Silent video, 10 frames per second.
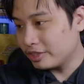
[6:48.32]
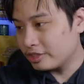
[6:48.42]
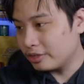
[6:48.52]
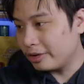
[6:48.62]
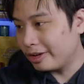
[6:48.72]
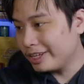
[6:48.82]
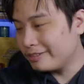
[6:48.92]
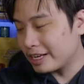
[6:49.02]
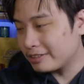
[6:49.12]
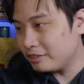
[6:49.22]
you control. Only if
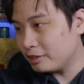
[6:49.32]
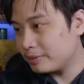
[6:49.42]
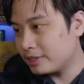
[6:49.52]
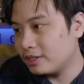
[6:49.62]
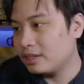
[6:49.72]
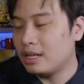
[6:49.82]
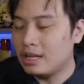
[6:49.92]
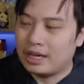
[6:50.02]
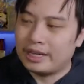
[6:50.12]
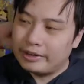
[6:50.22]
activate once per turn.
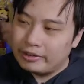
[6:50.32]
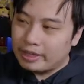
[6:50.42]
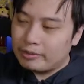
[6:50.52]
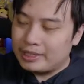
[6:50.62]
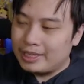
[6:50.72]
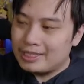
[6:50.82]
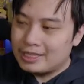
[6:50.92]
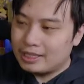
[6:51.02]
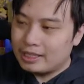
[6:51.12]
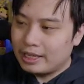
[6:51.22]
I know that with
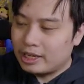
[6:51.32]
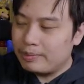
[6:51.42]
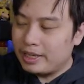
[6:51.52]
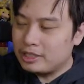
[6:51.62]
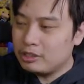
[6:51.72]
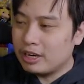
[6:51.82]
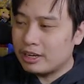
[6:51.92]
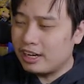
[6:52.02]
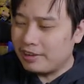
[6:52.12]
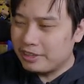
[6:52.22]
this, it could be a
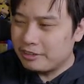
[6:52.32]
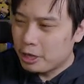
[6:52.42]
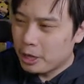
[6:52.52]
2-card combo.